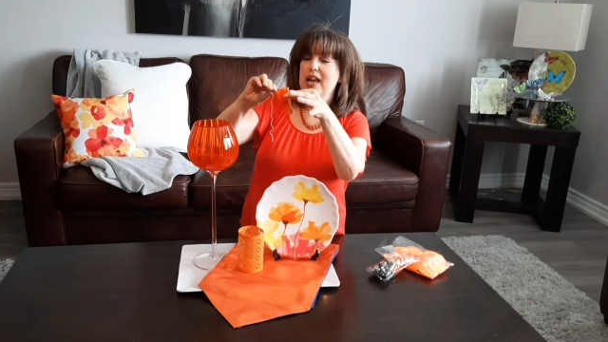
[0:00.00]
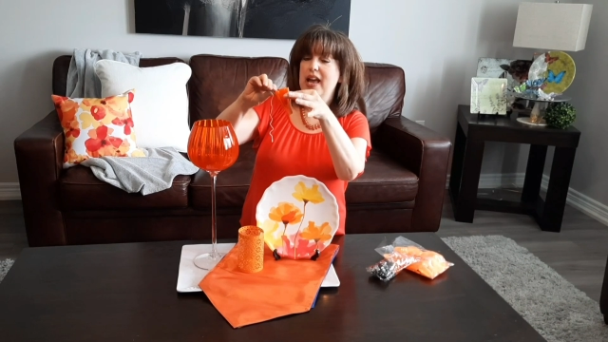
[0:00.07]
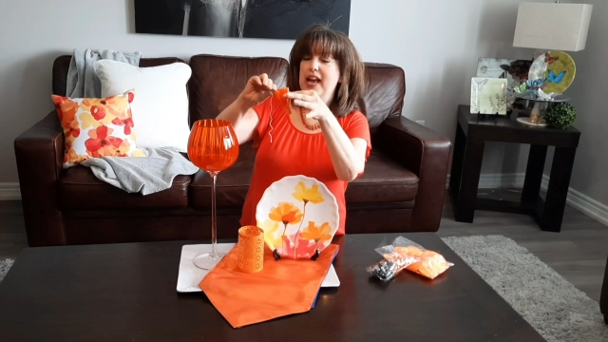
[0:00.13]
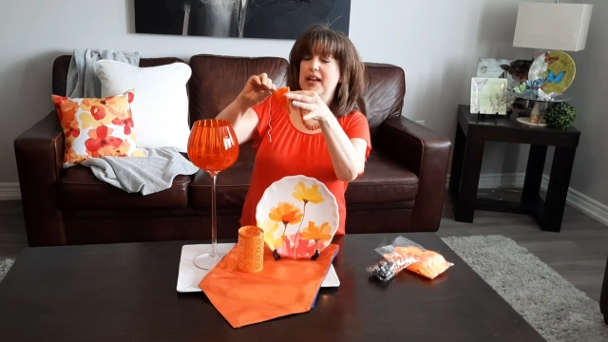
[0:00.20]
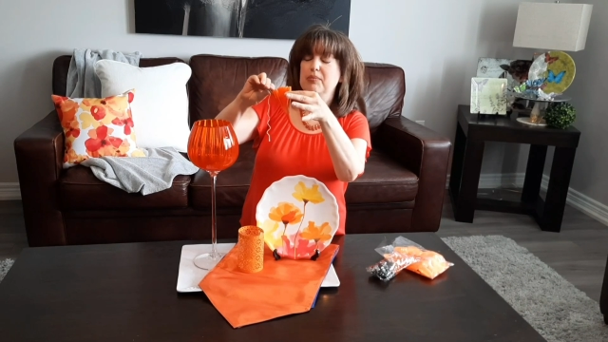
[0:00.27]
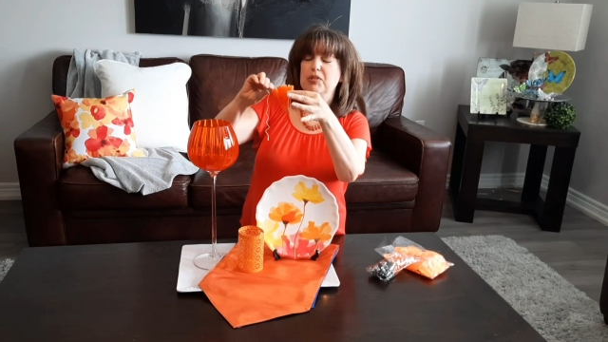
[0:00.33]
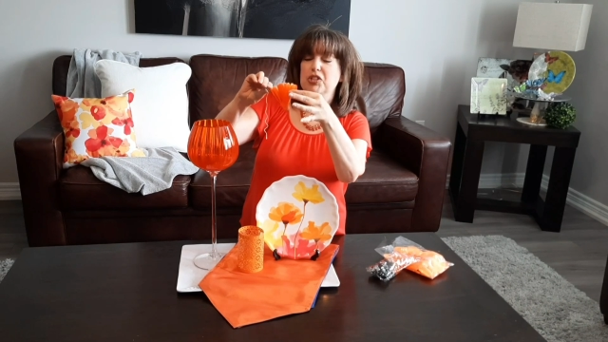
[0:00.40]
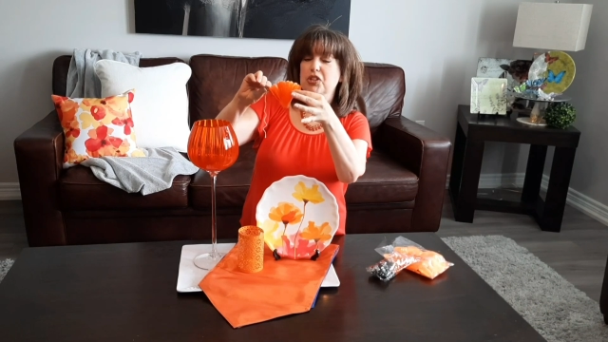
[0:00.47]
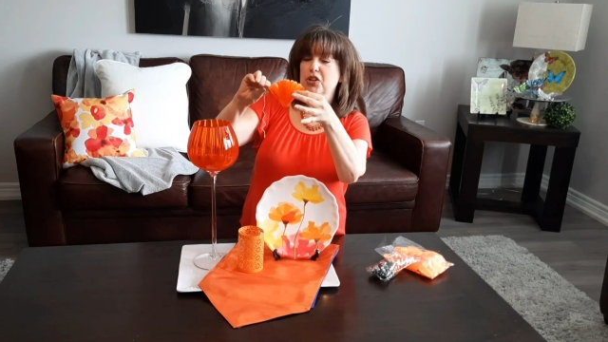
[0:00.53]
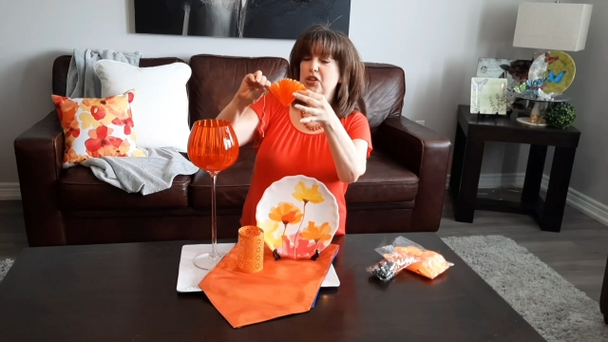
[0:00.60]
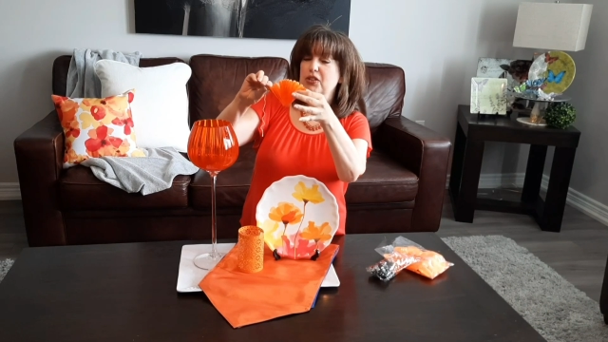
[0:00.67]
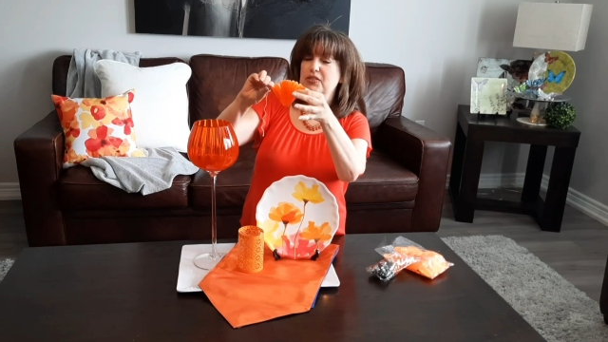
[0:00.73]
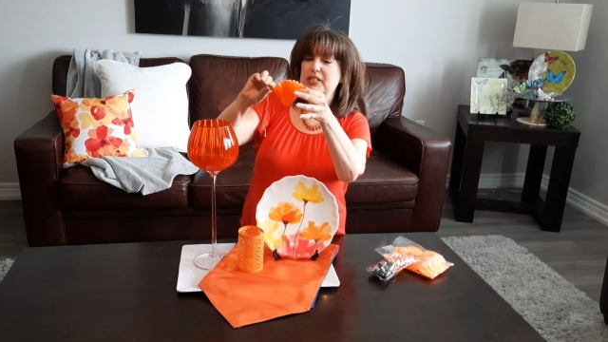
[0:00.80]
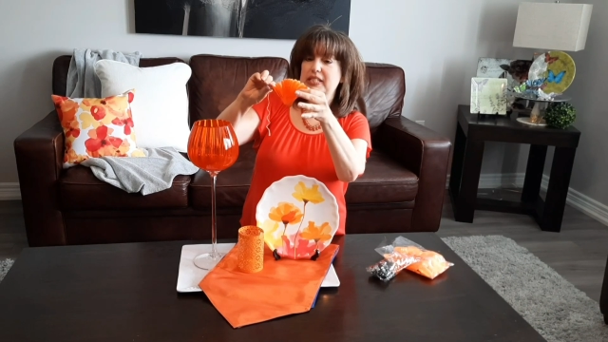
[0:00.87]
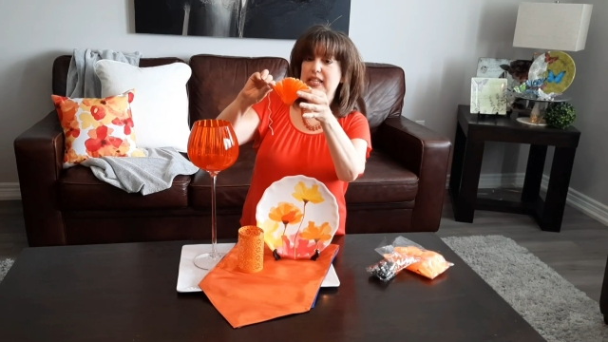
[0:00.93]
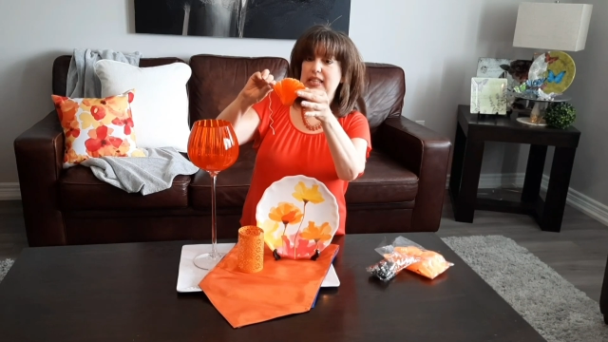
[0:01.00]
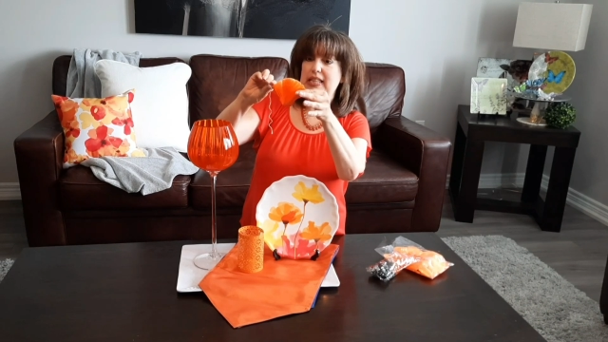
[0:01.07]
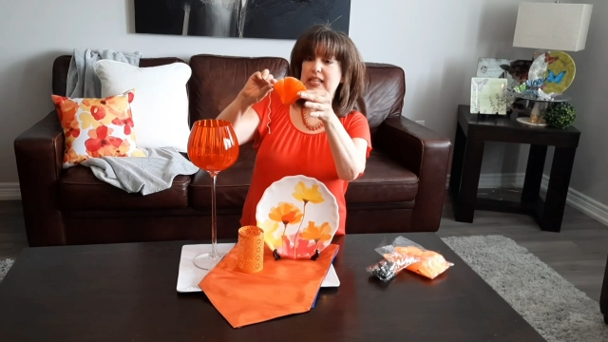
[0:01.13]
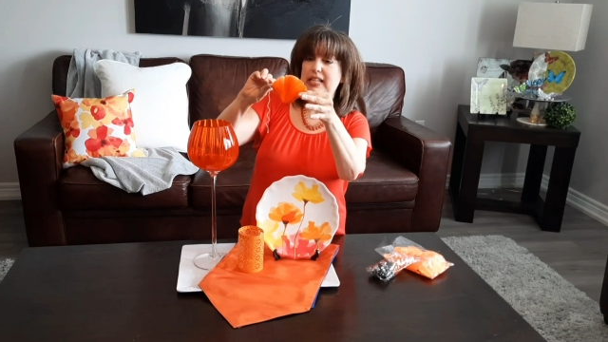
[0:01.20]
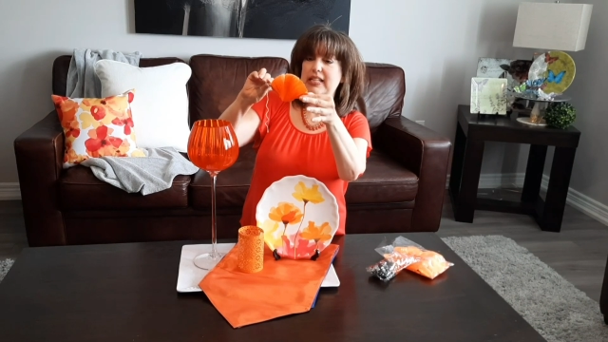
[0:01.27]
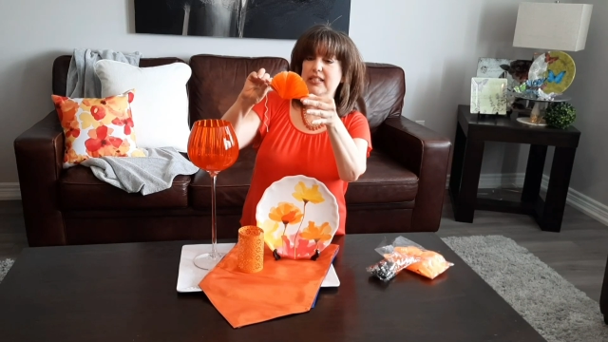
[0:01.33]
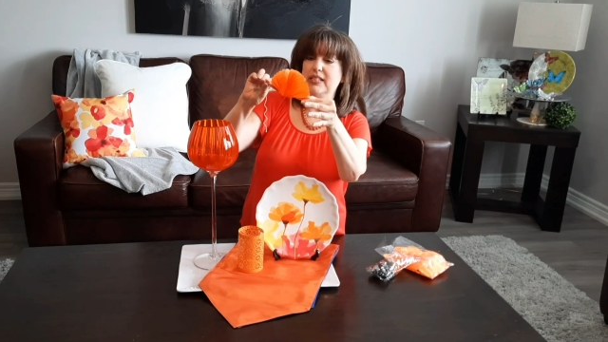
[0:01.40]
I'm sure you've seen
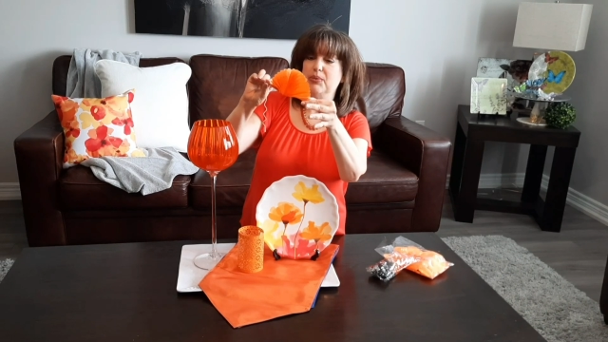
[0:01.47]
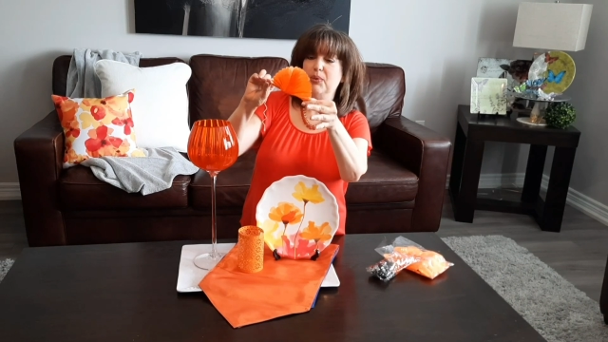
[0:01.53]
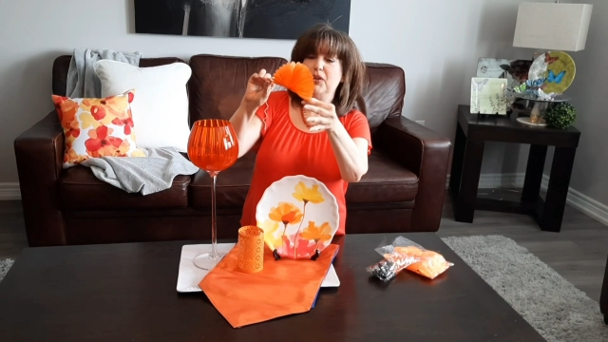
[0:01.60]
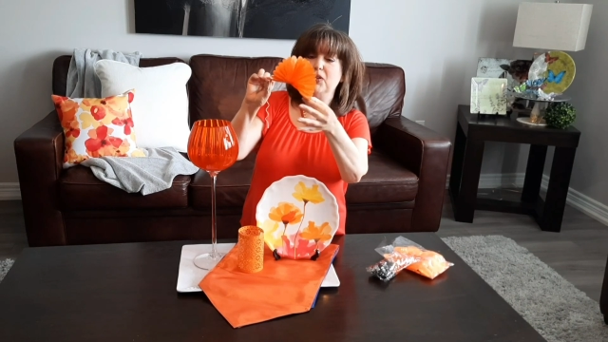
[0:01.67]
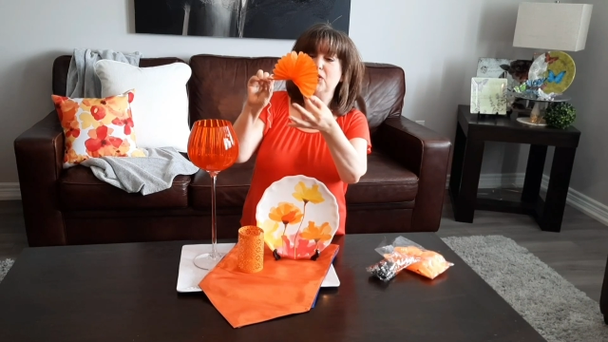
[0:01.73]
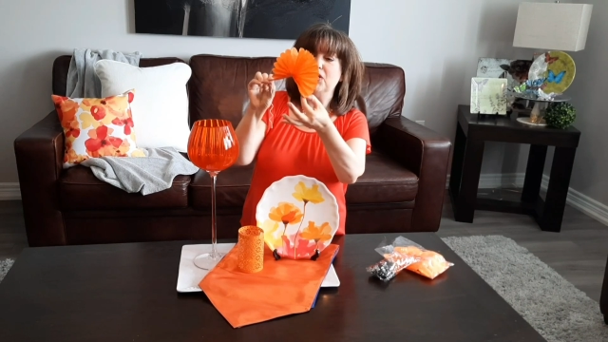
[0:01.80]
these where you